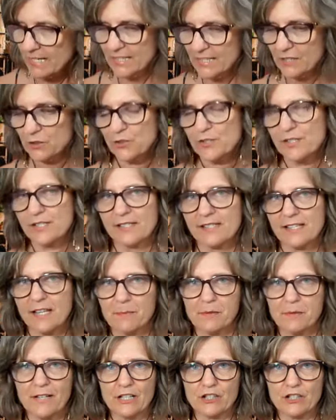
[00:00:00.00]
Then there's the
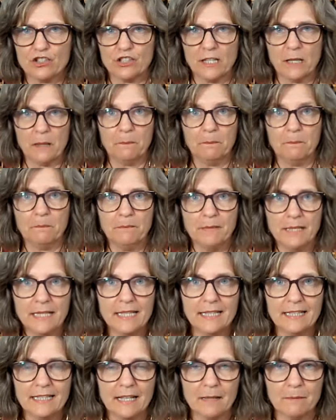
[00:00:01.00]
step of actually
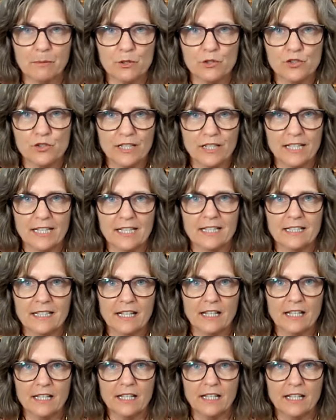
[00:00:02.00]
meeting that person
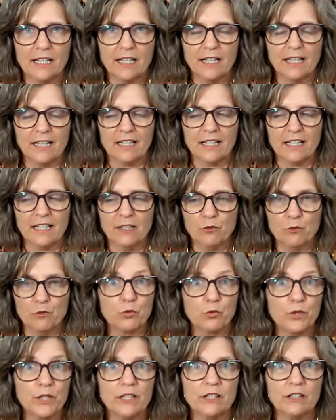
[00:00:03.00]
in
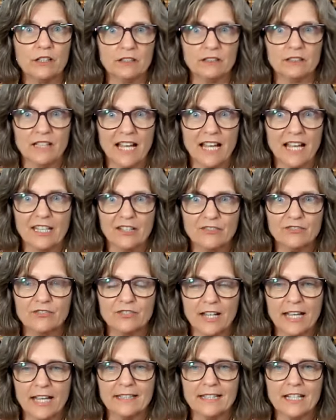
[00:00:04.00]
real
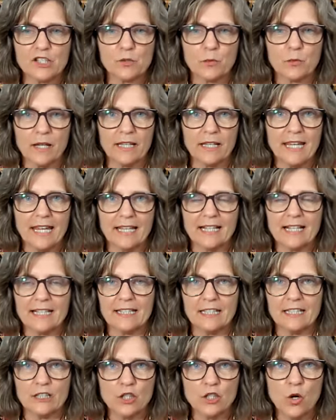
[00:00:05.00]
life. And that's why, again, I
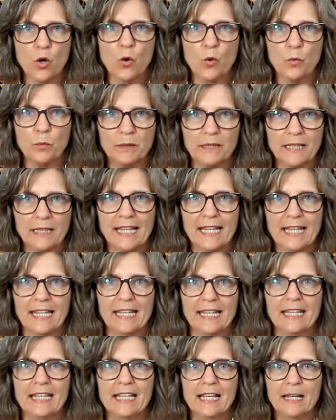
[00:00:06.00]
think no
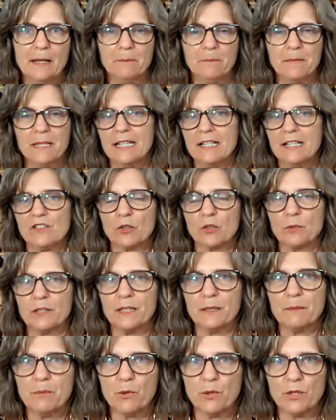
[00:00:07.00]
play meetings are
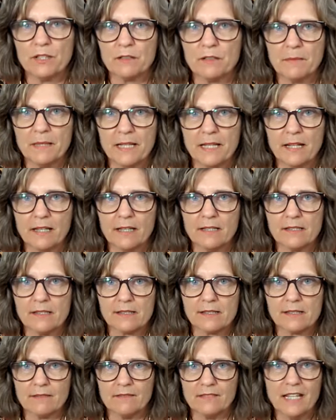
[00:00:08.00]
really important,
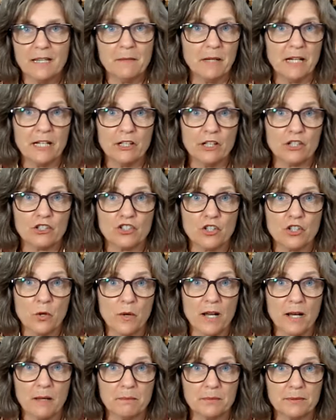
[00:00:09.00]
because they might not show
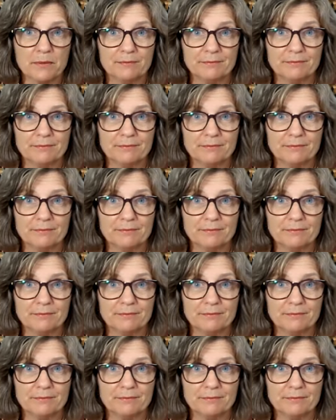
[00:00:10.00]
up,